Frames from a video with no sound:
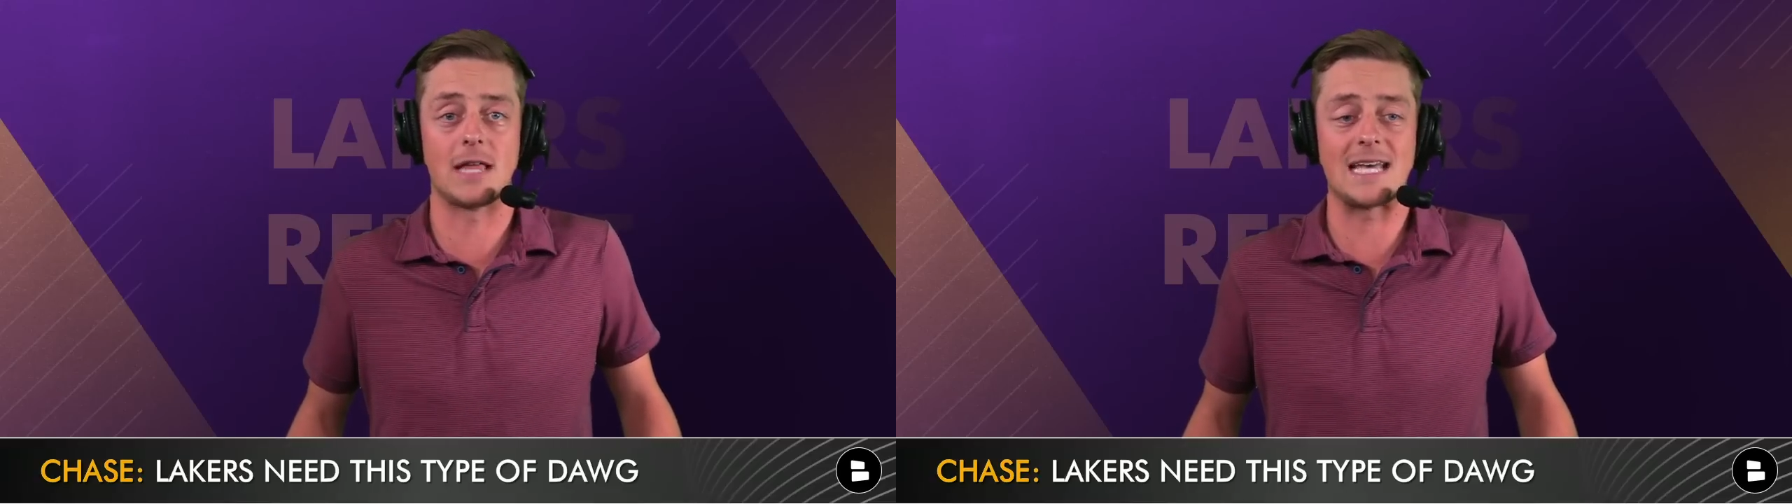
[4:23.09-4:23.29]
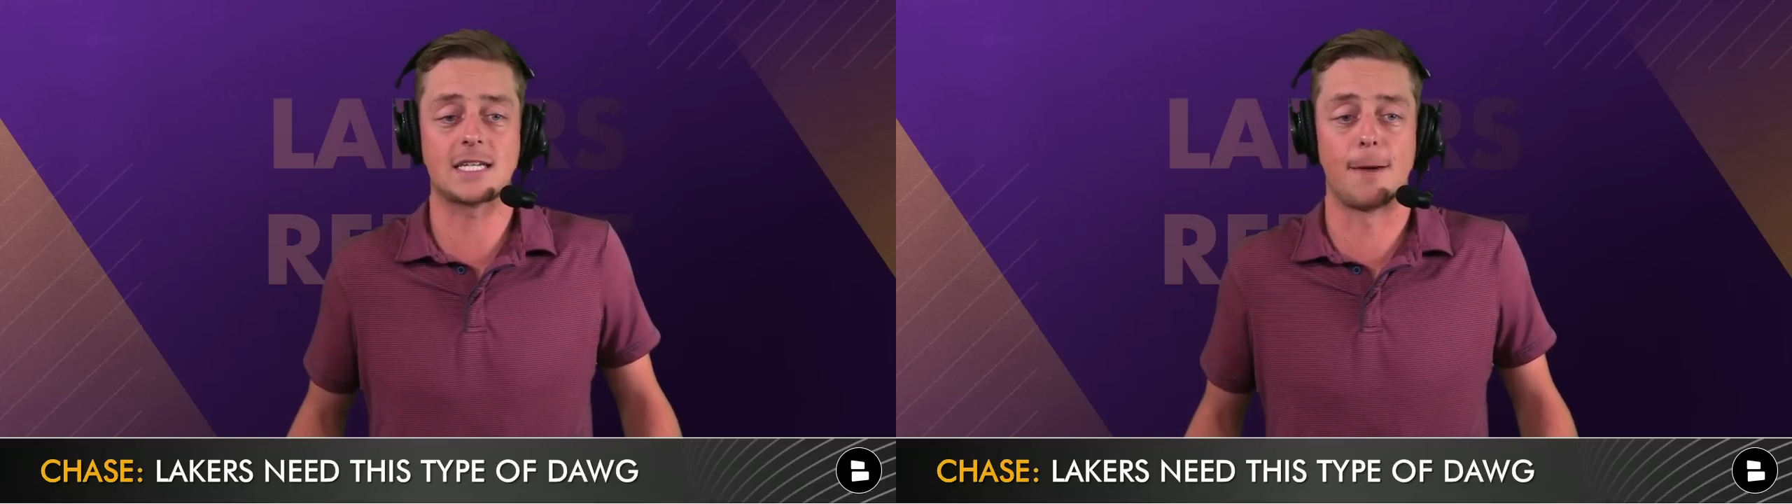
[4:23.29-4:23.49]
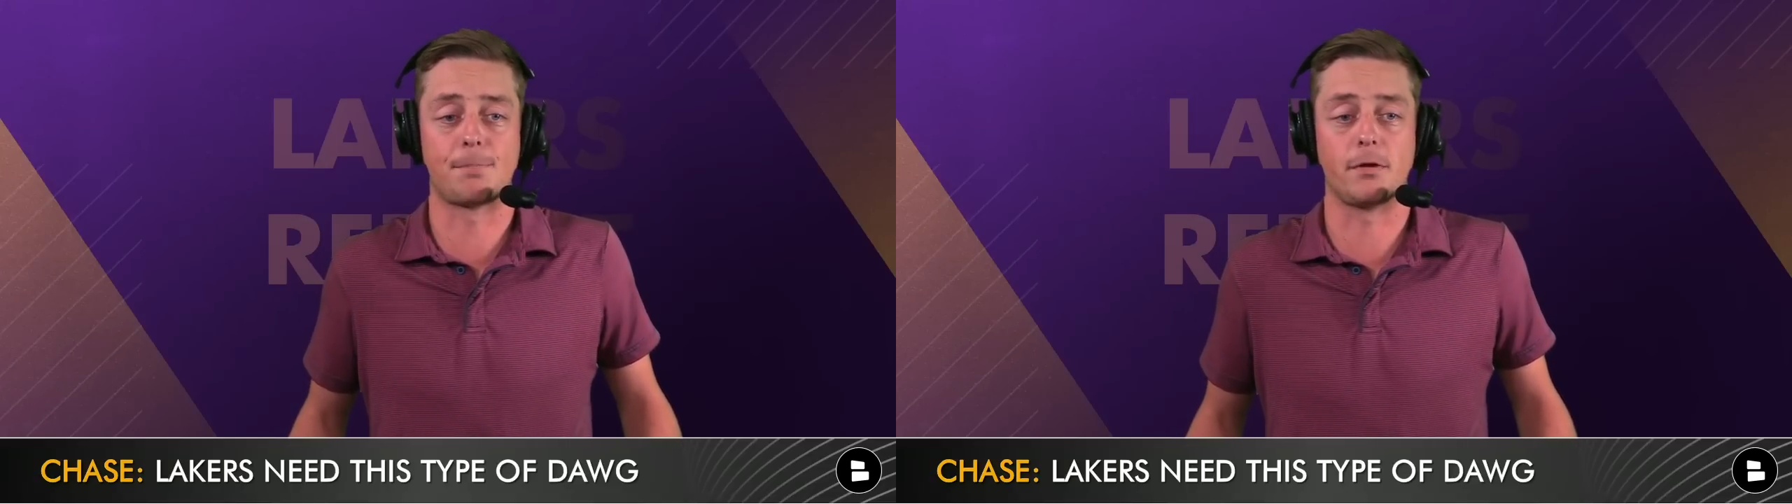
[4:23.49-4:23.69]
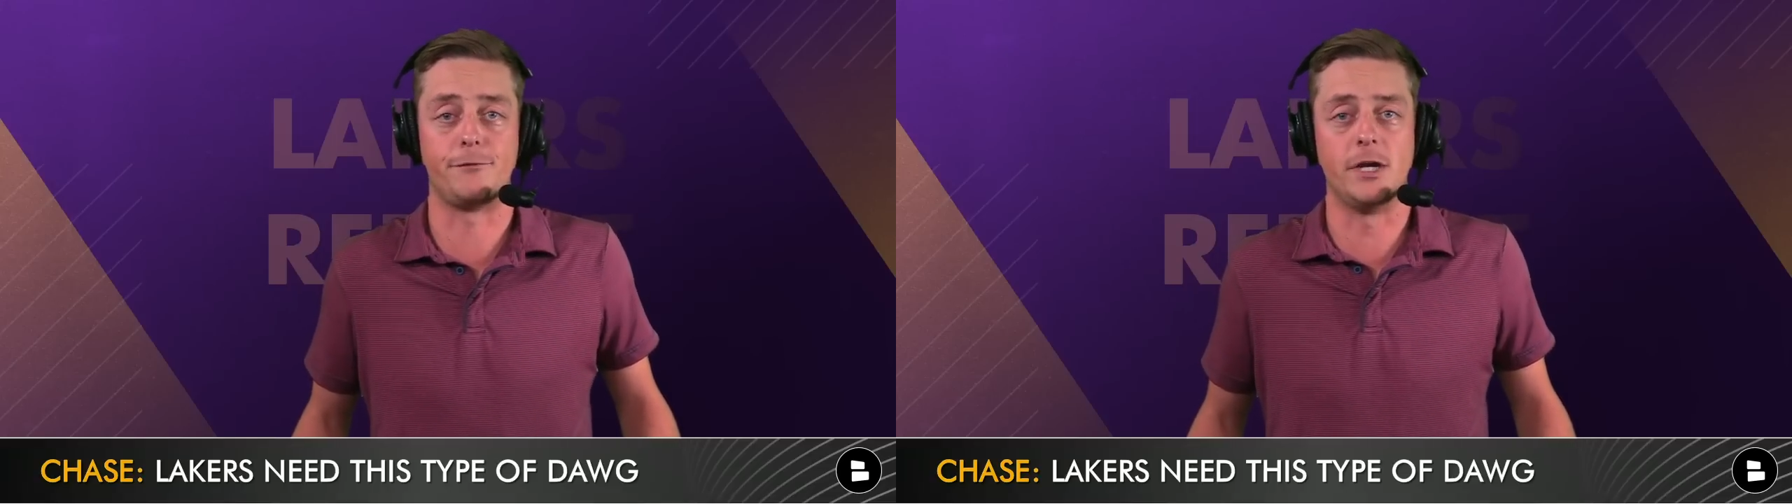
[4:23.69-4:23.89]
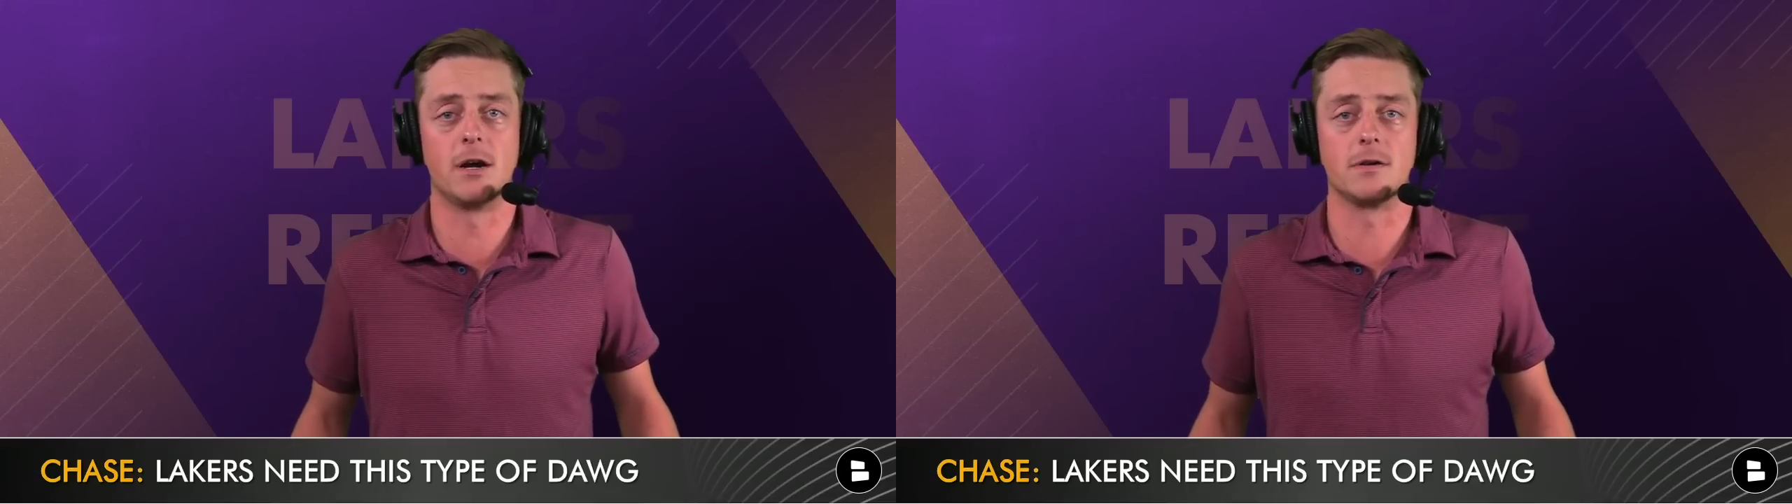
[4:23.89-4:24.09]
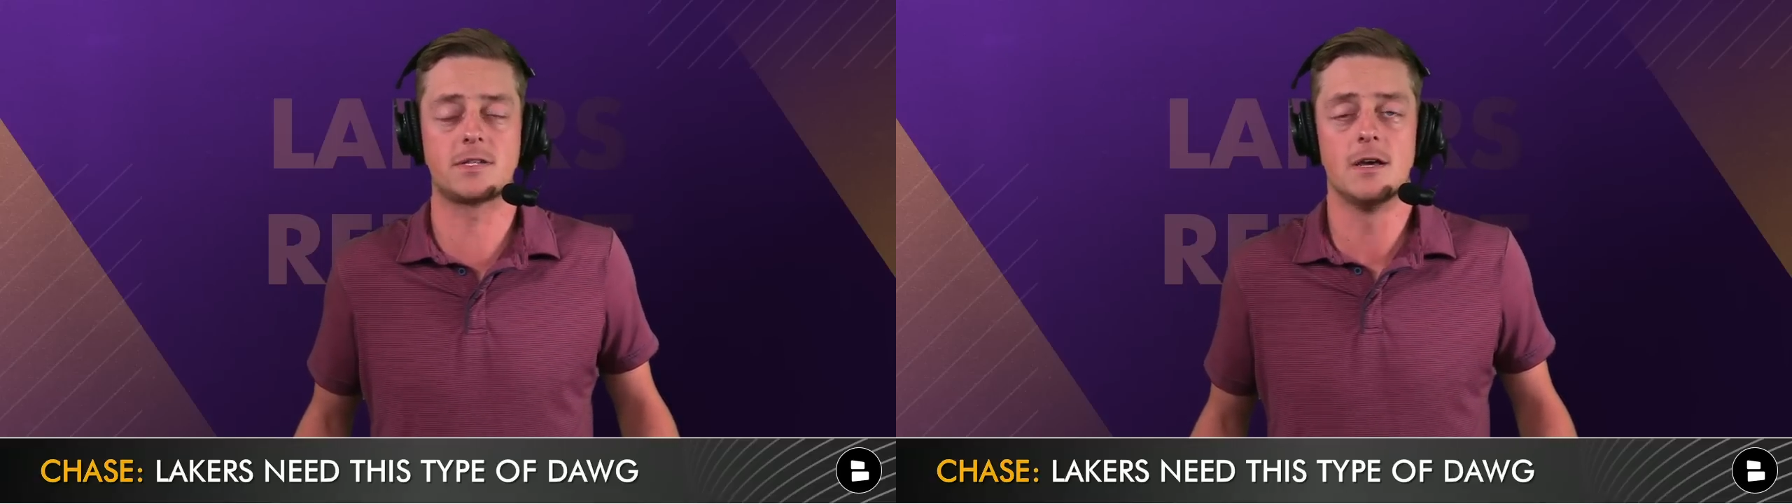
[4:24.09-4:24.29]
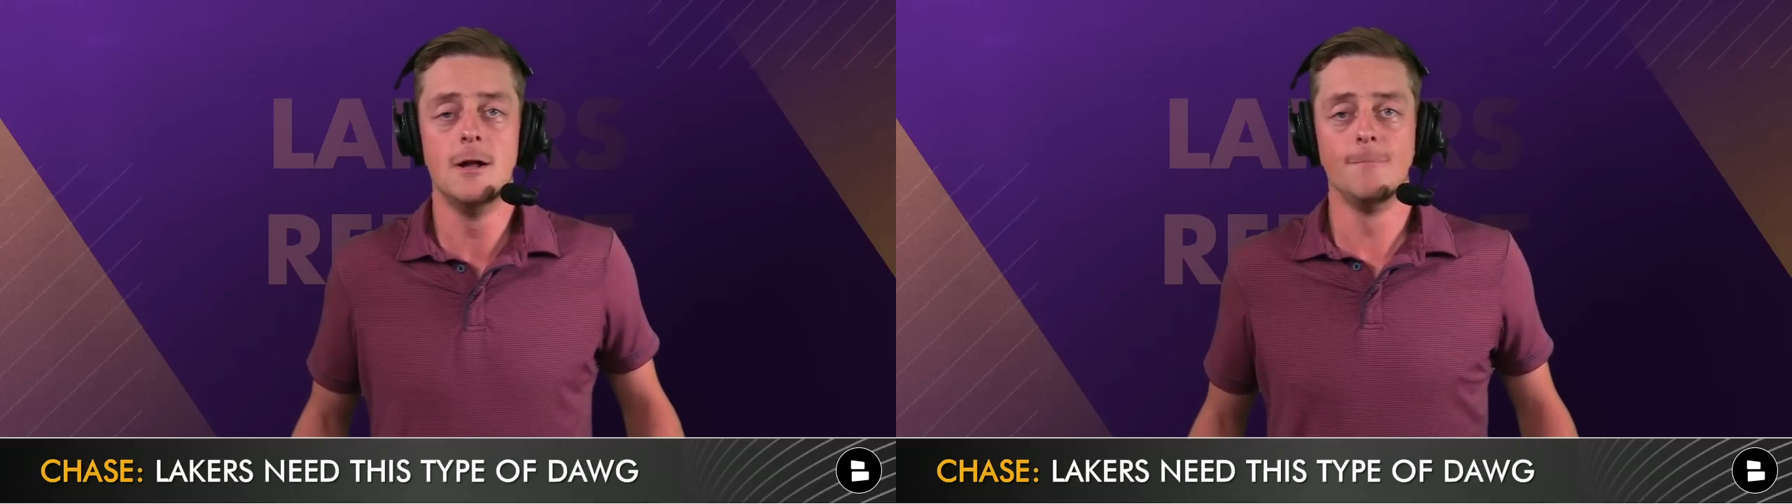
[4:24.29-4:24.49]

last couple of years,